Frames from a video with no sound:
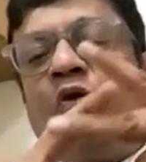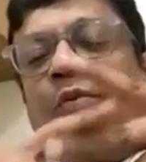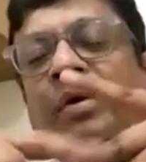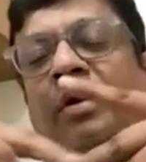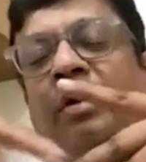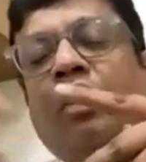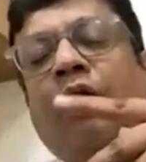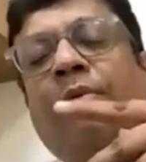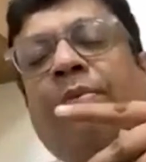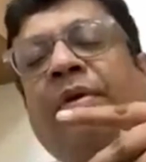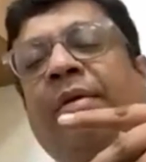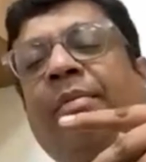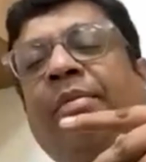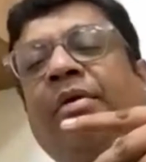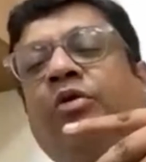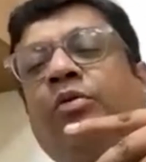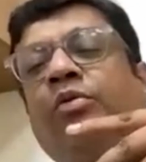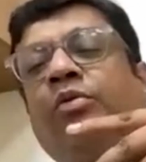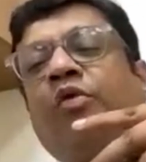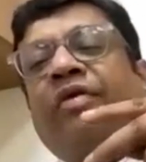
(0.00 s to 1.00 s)
you may not be
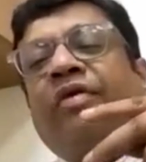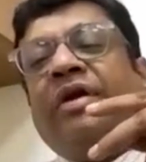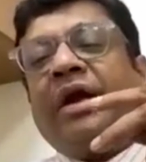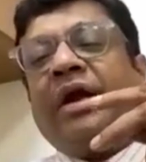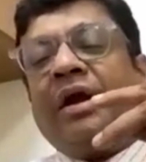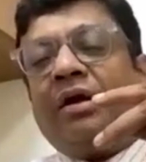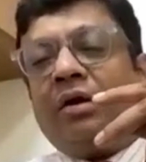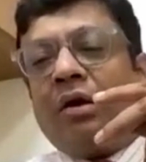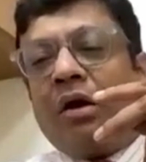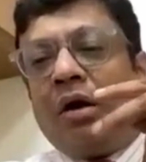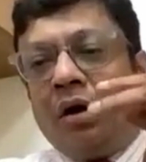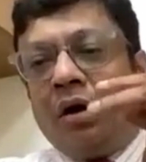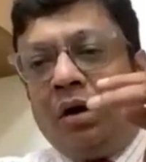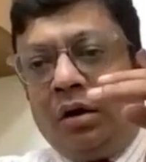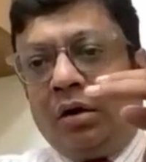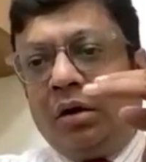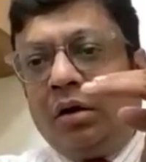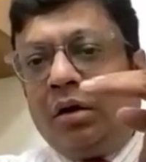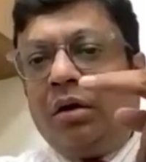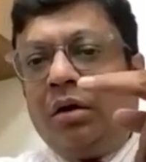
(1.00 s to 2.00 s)
able to move it at
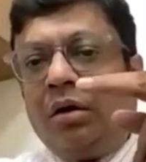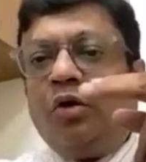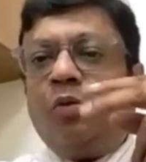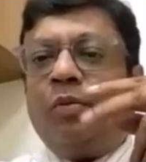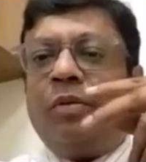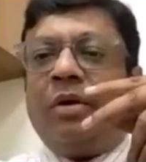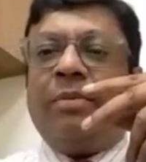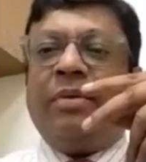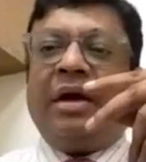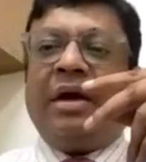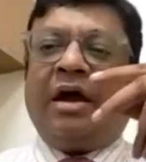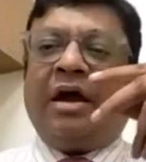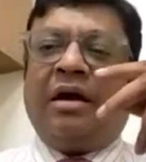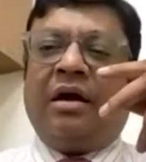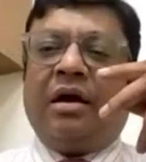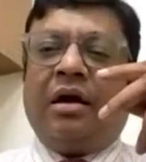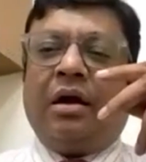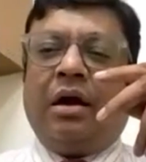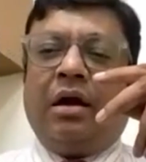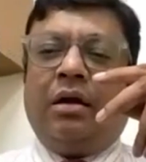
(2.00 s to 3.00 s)
all. You may
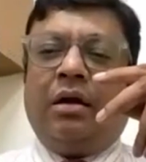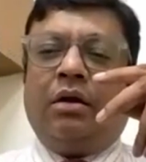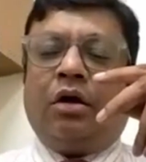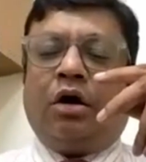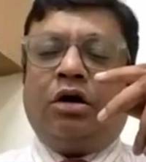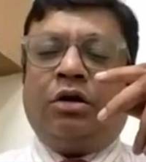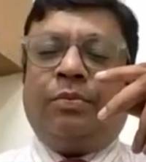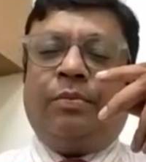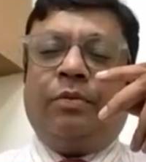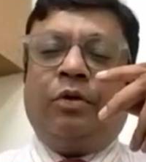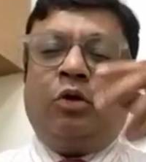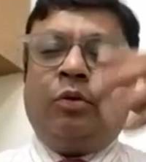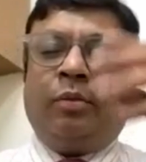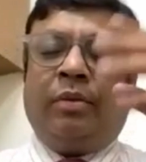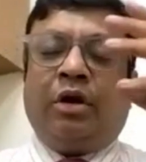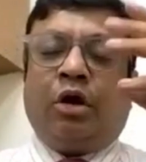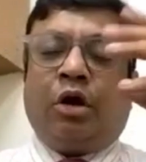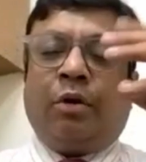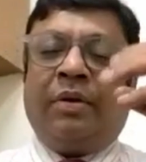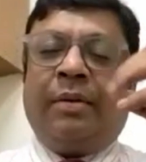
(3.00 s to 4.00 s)

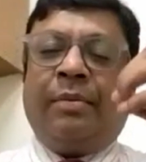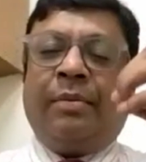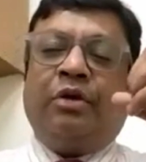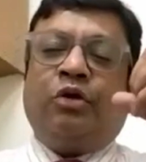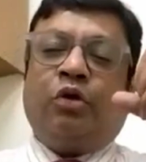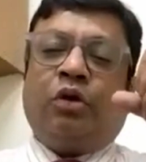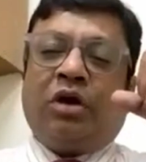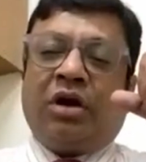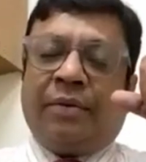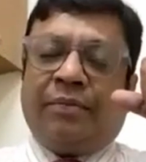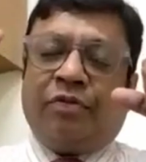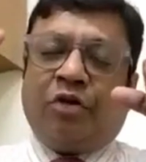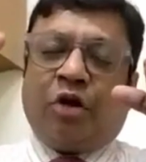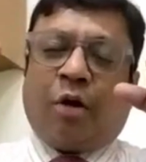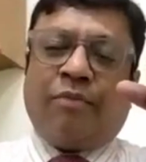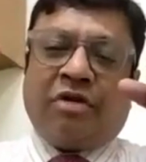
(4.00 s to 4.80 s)
not be able to grip the